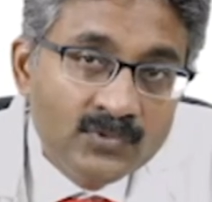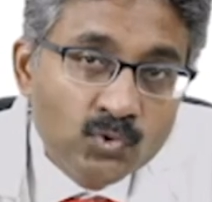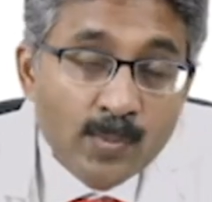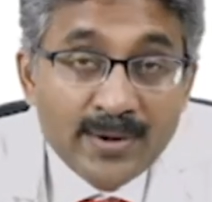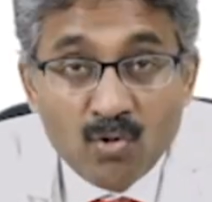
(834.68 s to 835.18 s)

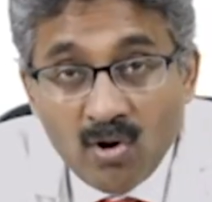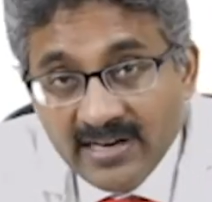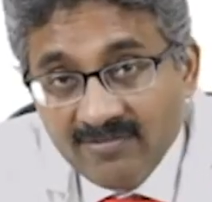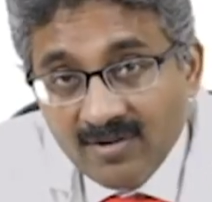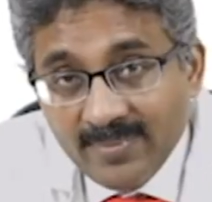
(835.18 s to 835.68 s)
Could be
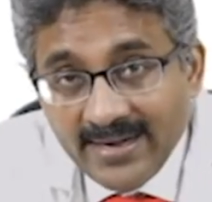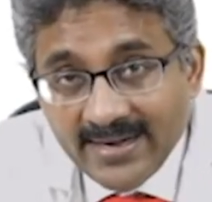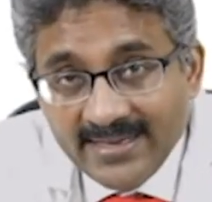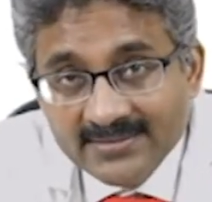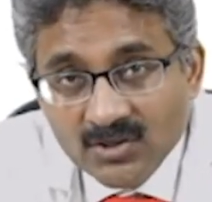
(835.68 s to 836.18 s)

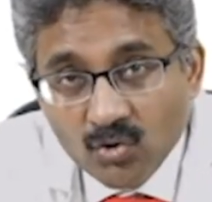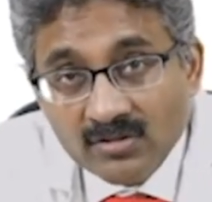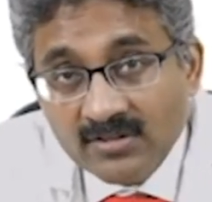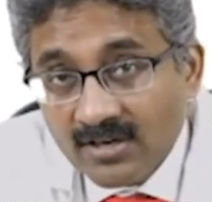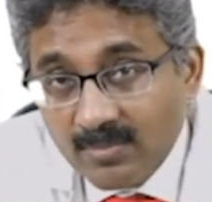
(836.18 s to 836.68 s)
non-inflammatory due
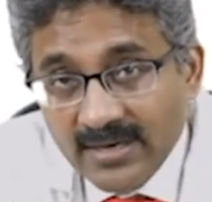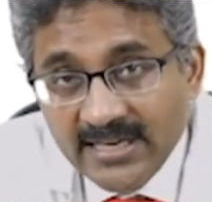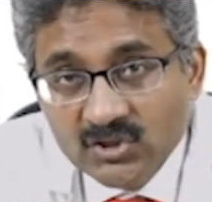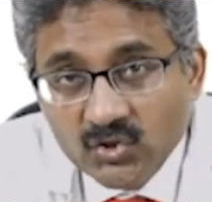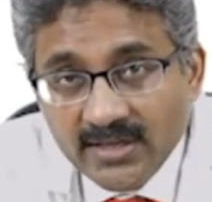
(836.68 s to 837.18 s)
to thermal
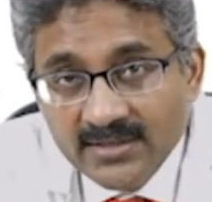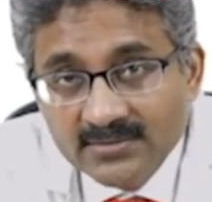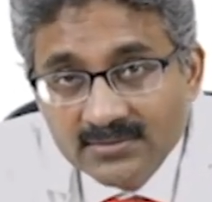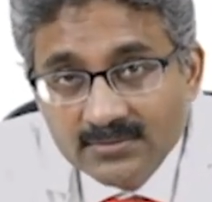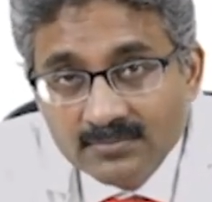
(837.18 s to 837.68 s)
injury,
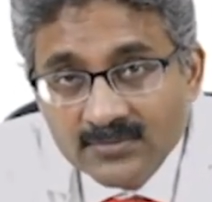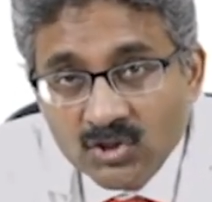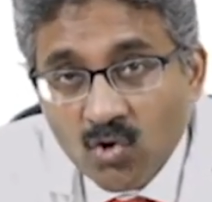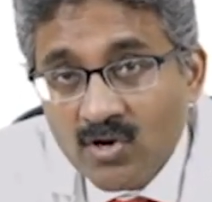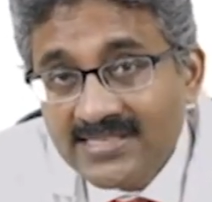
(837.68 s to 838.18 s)

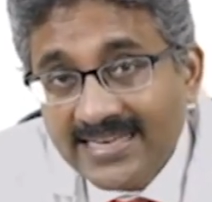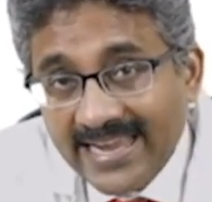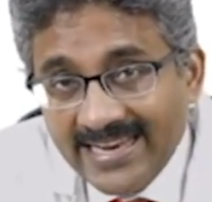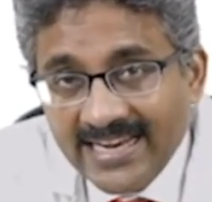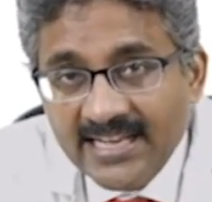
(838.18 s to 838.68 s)
toxic
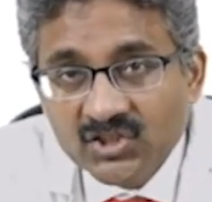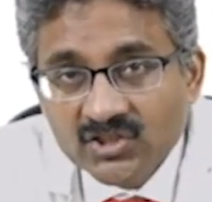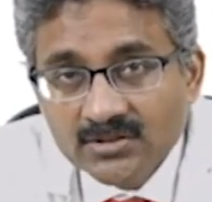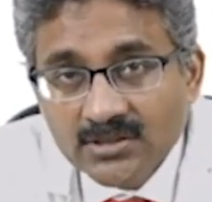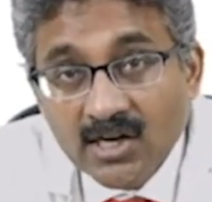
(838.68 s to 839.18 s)

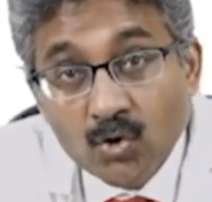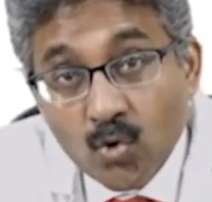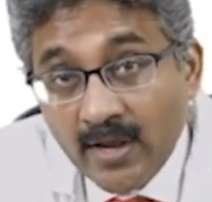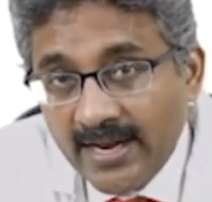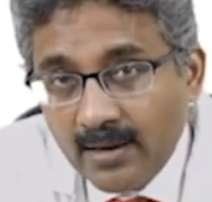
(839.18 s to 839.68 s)
inhalation and cocaine